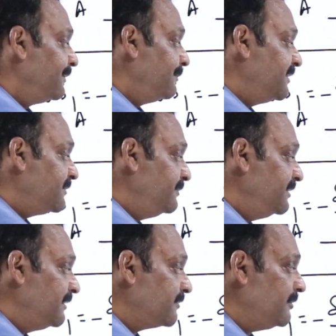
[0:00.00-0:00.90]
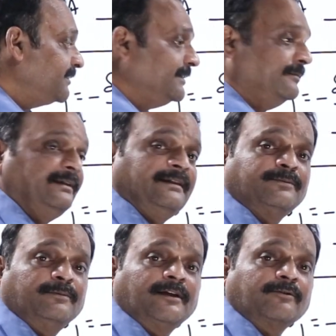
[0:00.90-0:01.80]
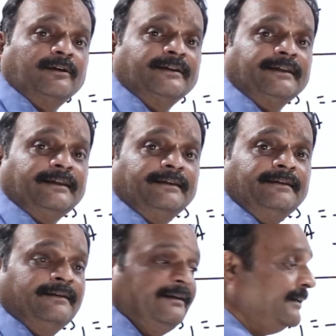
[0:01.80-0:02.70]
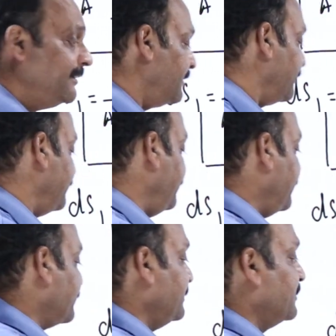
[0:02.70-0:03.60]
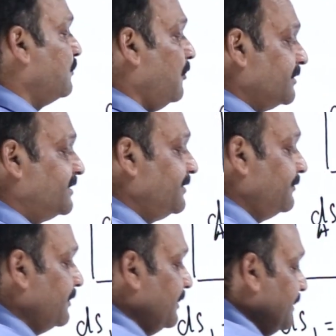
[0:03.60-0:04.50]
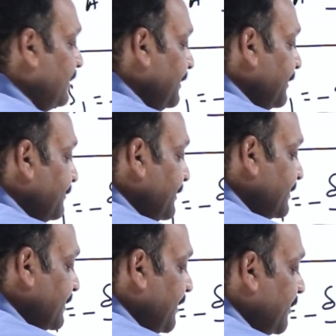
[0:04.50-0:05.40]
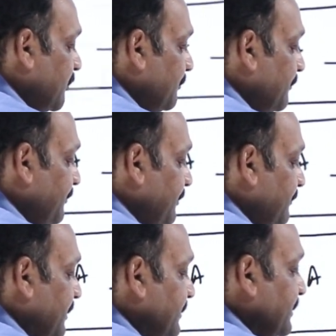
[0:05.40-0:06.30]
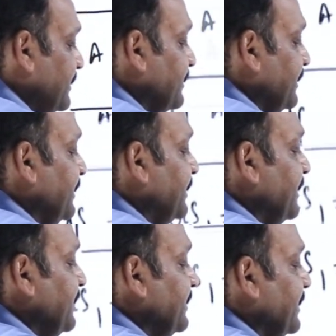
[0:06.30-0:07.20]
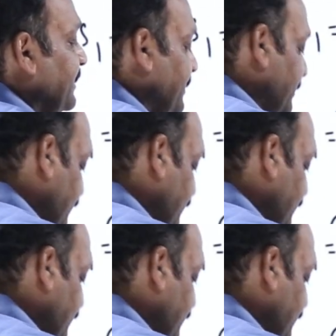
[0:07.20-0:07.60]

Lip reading: Means bigger quantity minus smaller quantity, right? ds is positive only, means entropy of the universe is increasing in this